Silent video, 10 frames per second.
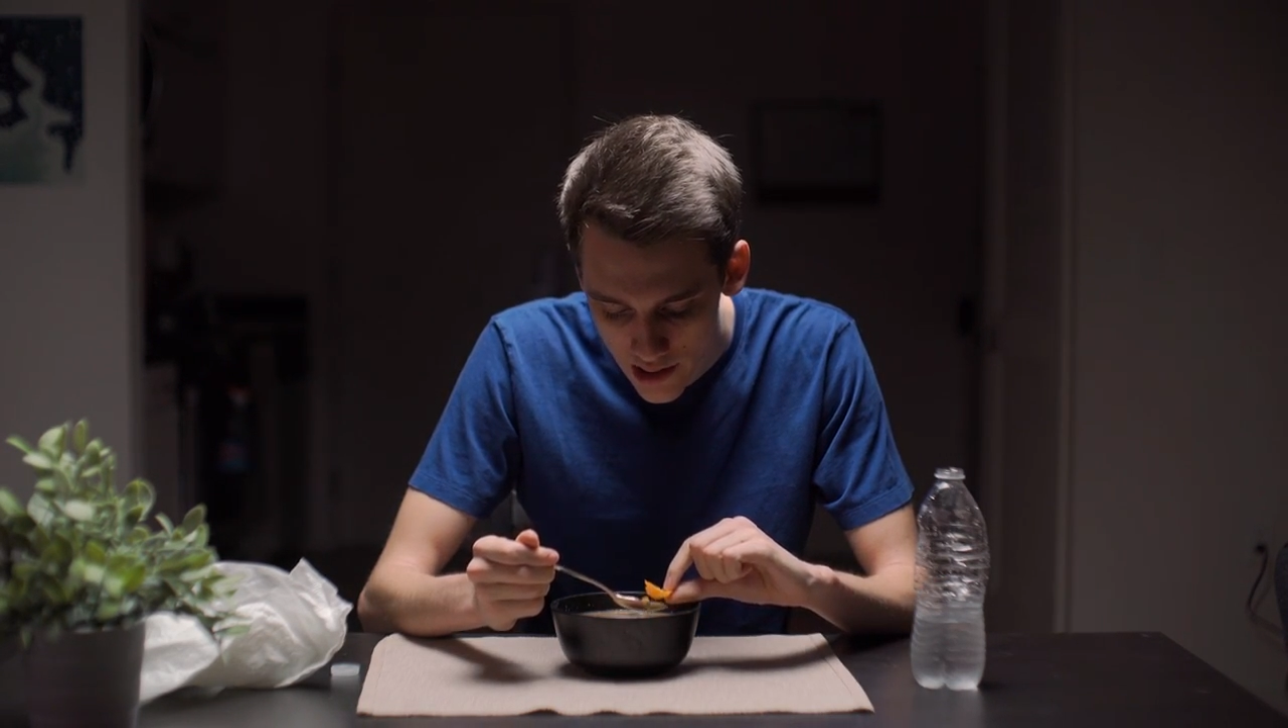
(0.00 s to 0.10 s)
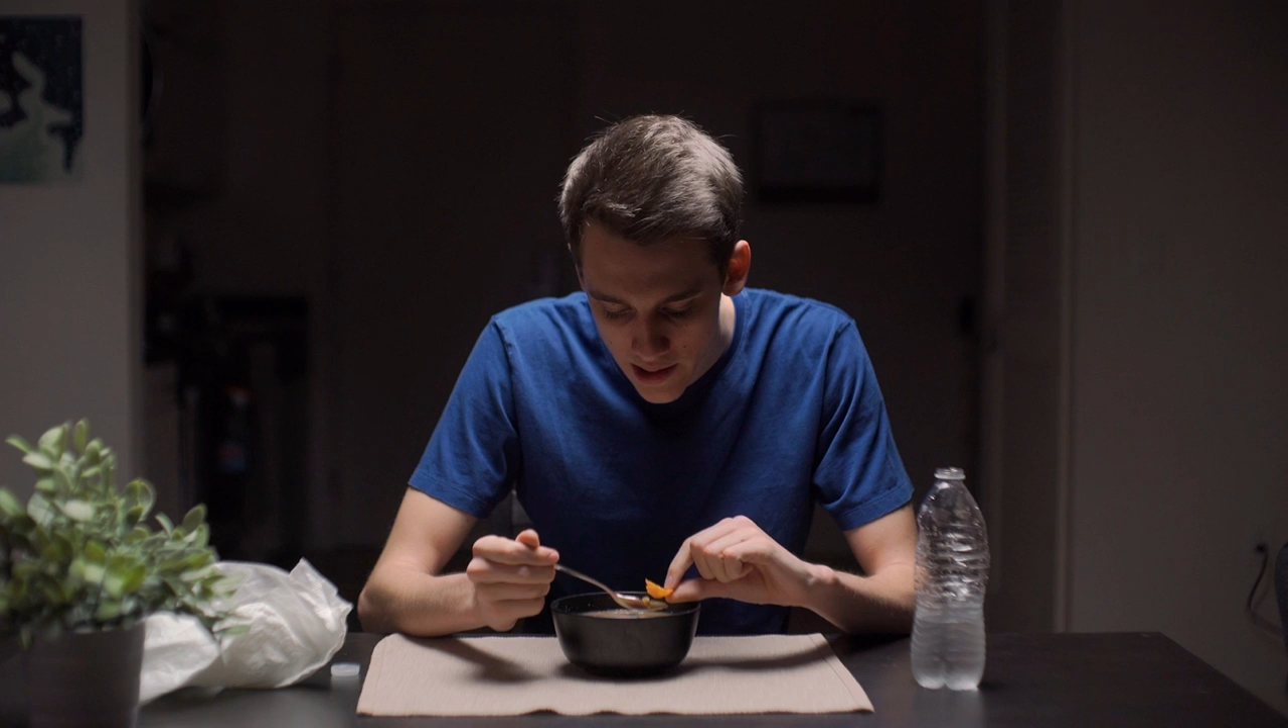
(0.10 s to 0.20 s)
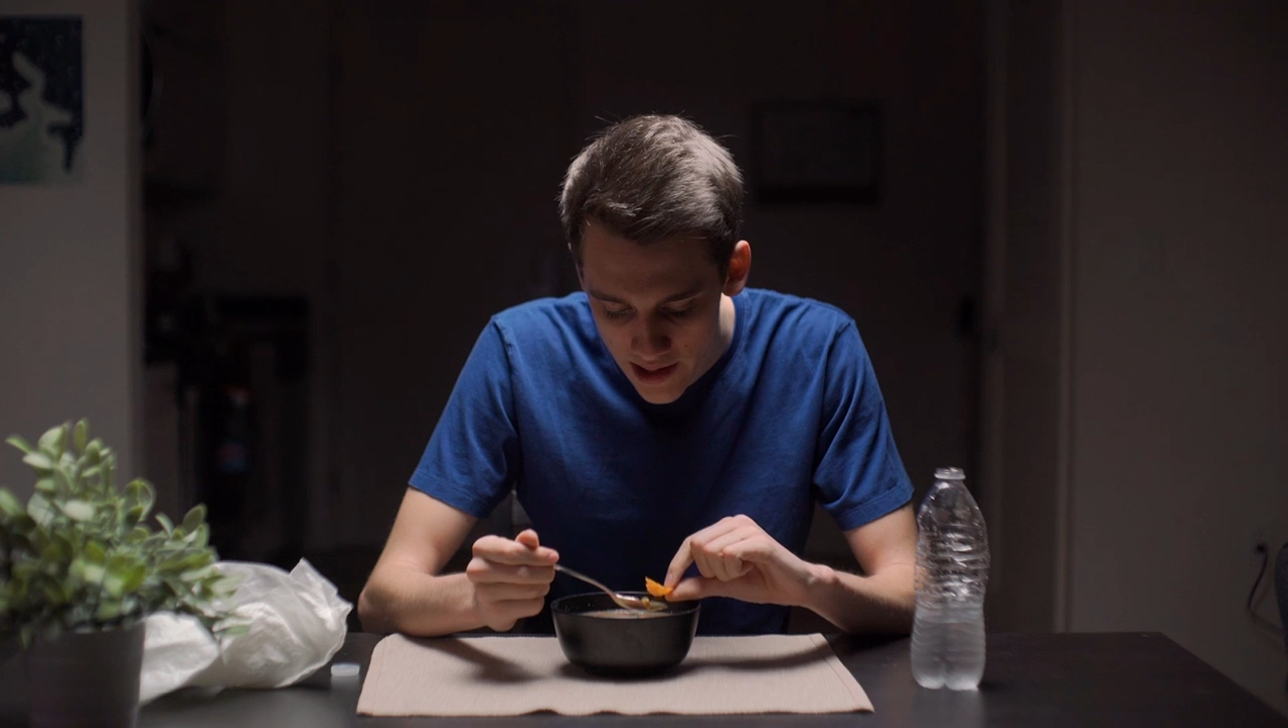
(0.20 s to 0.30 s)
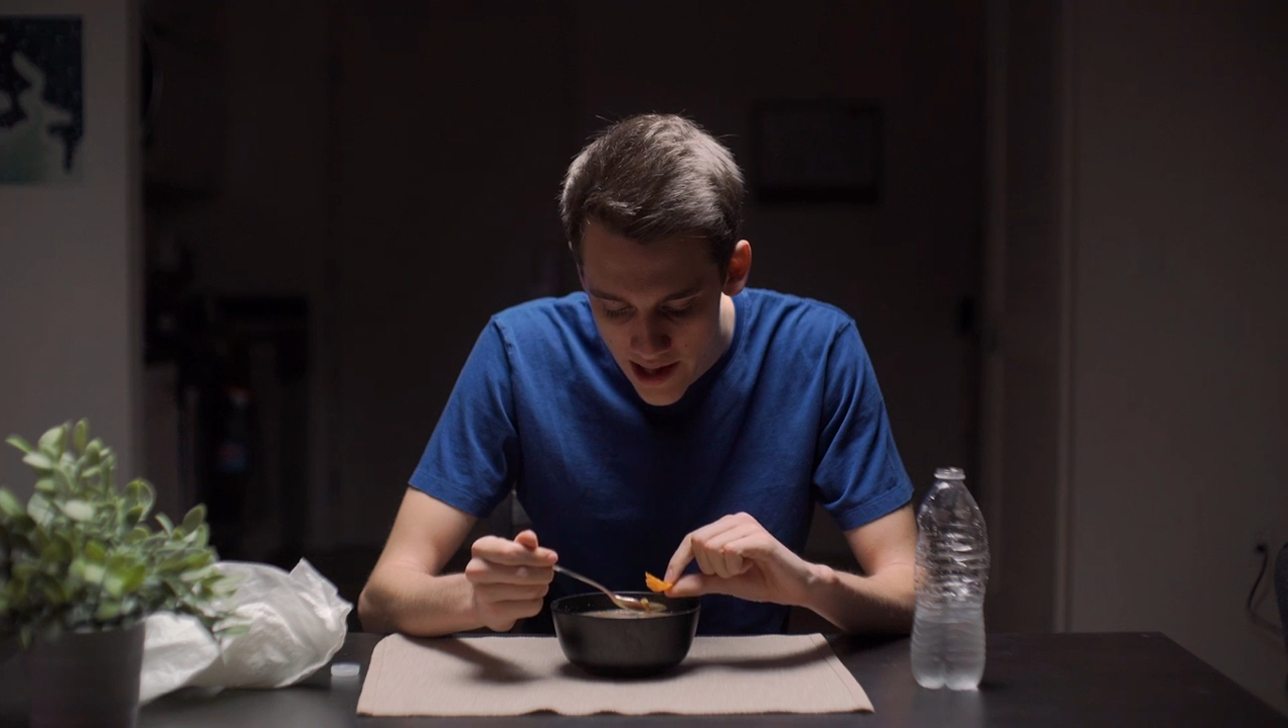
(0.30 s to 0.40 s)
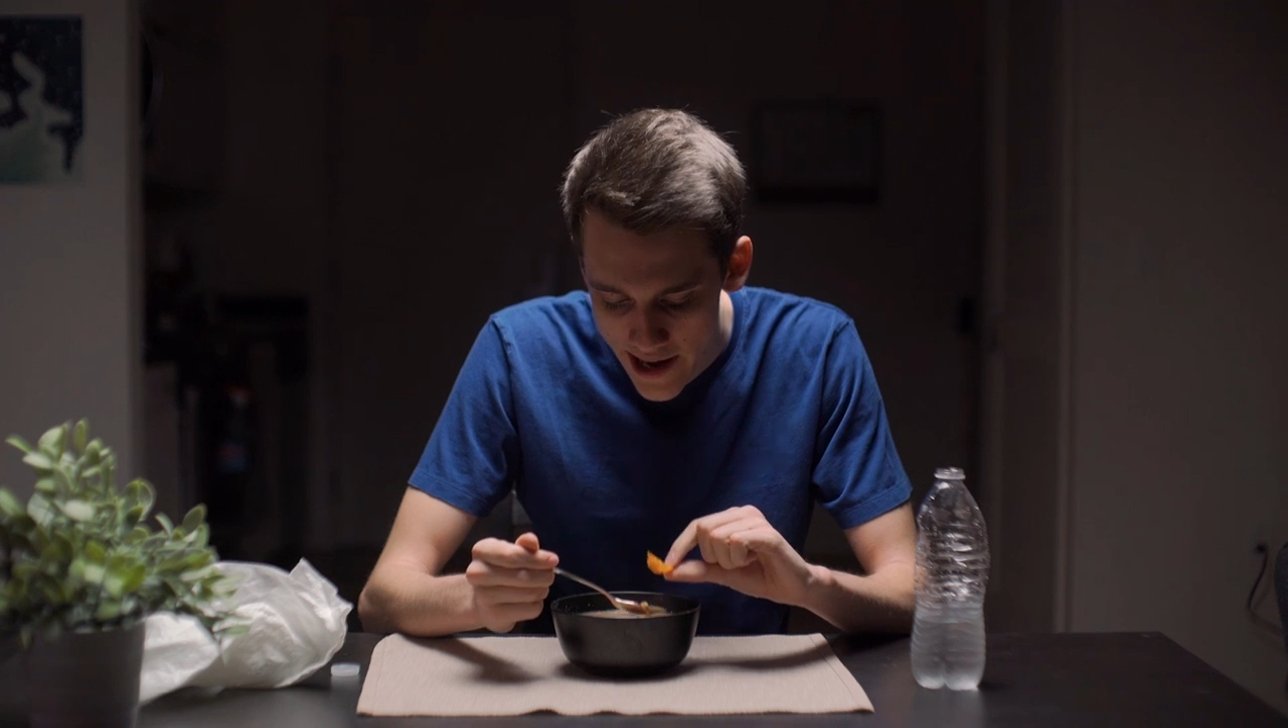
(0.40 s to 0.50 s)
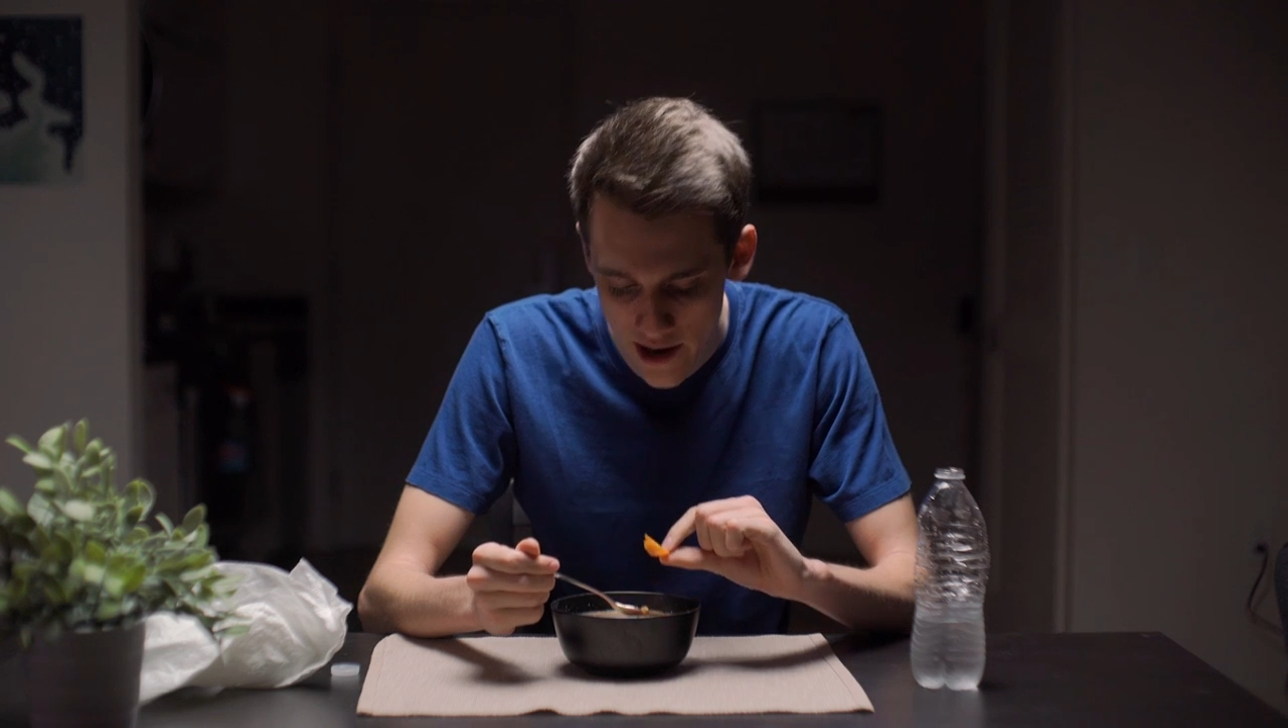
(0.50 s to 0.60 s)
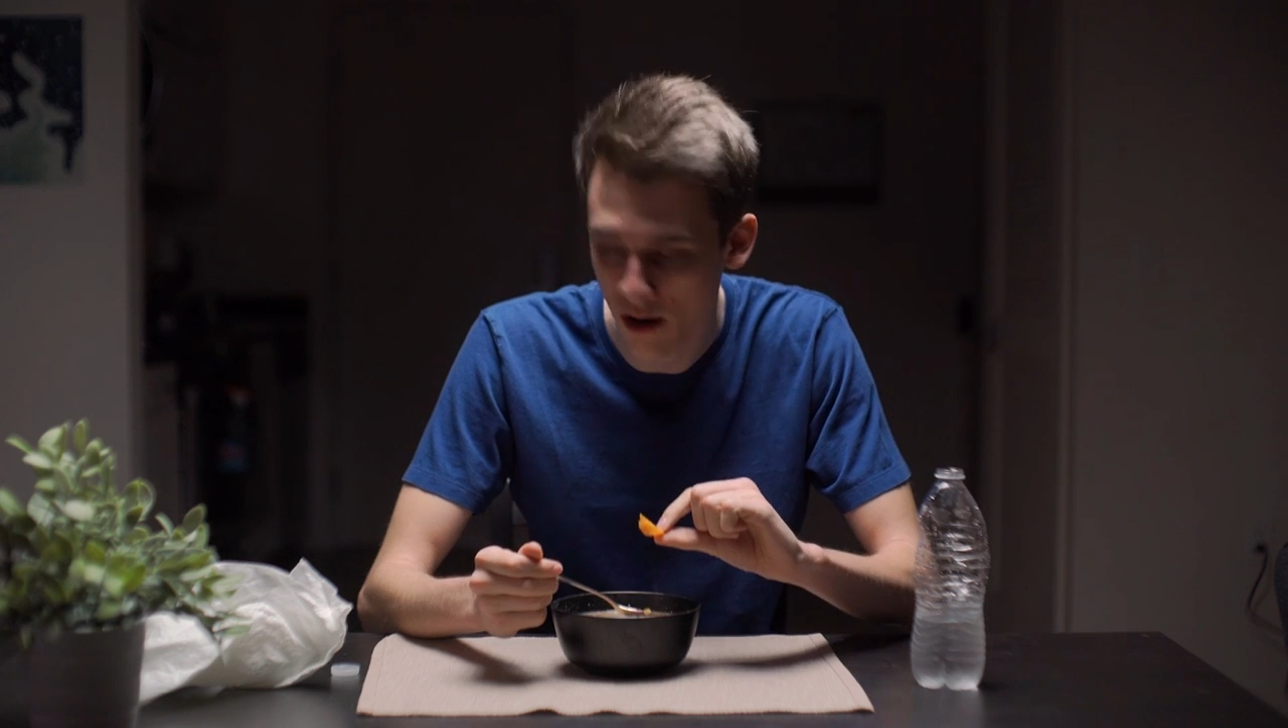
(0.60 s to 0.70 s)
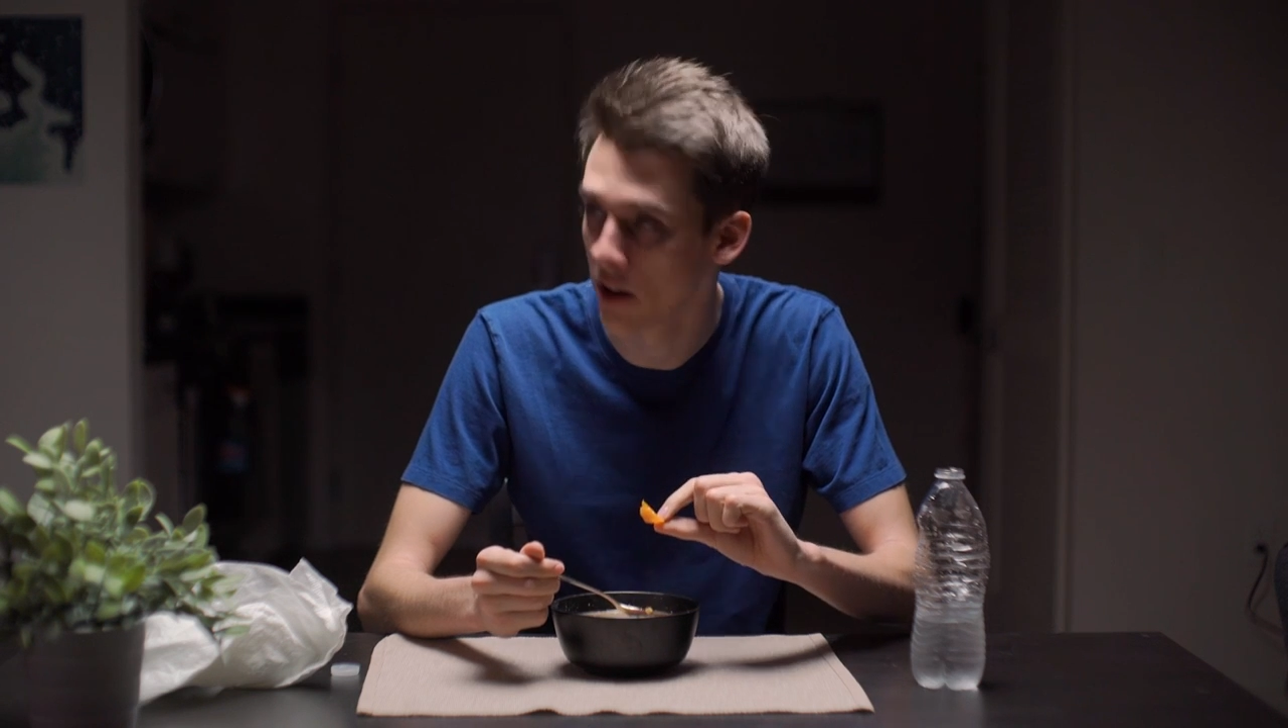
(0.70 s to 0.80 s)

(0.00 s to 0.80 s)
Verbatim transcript: and a hair